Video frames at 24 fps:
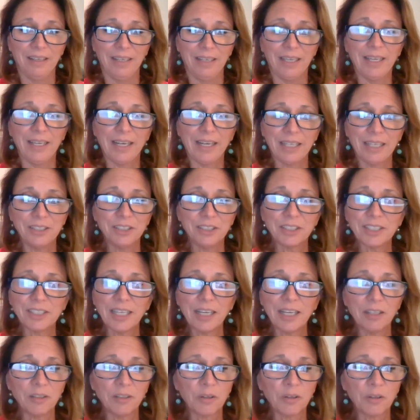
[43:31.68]
And I just
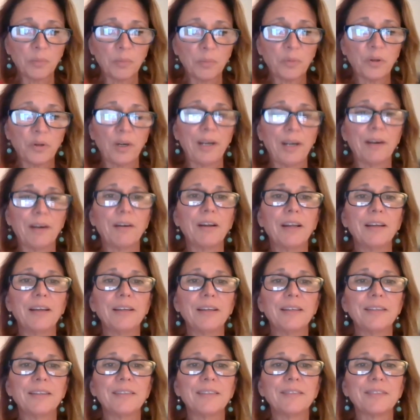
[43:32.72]
say a little prayer.
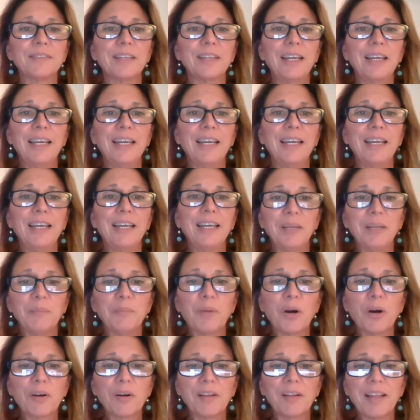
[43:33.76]
And, and
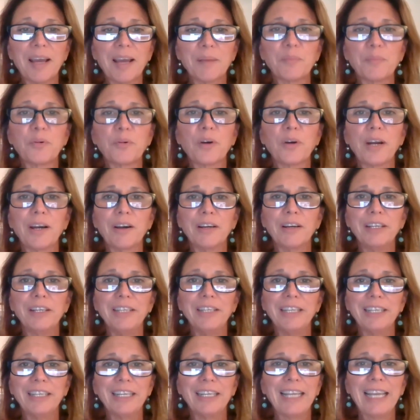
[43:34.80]
part of that prayer, and,
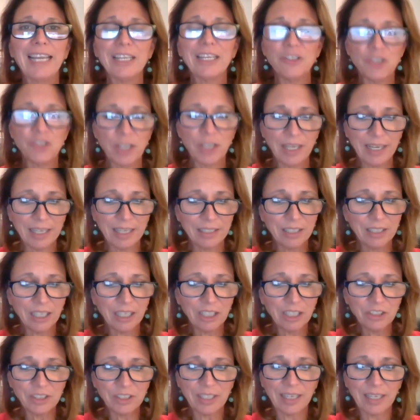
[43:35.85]
and again, Jane had
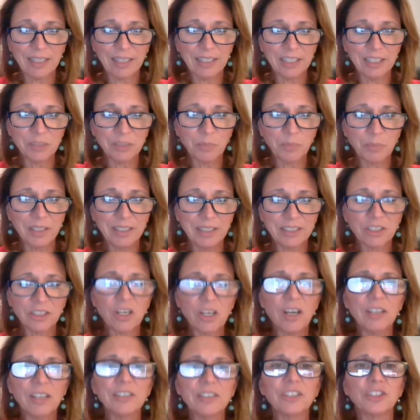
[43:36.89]
touched on this, but it's
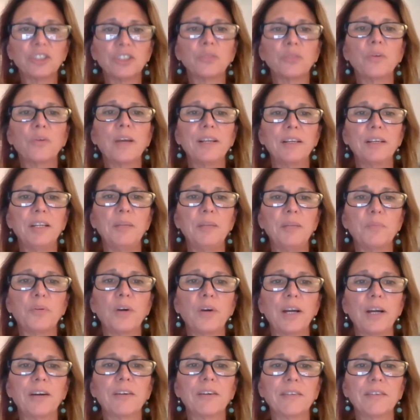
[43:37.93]
called the Serenity
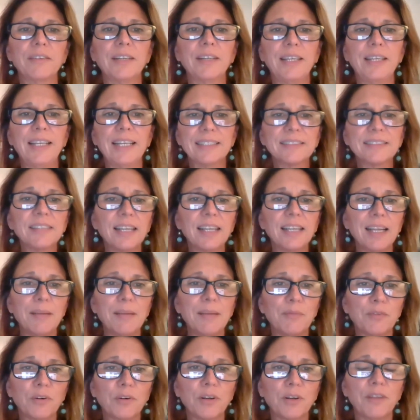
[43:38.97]
Prayer. And that's the name
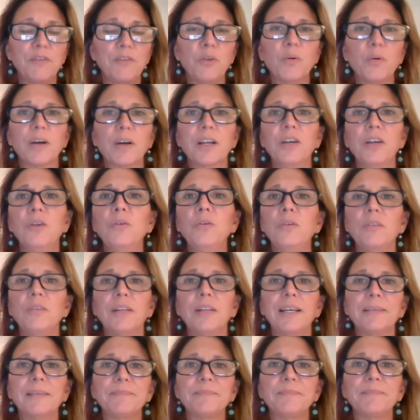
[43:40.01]
for it if you want to Google
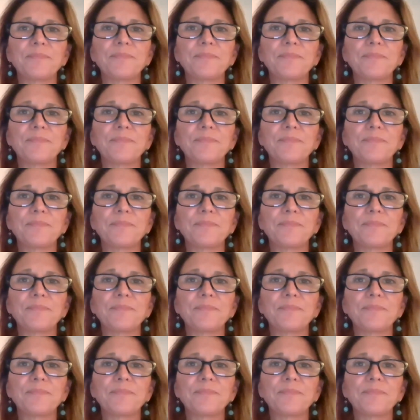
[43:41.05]
it.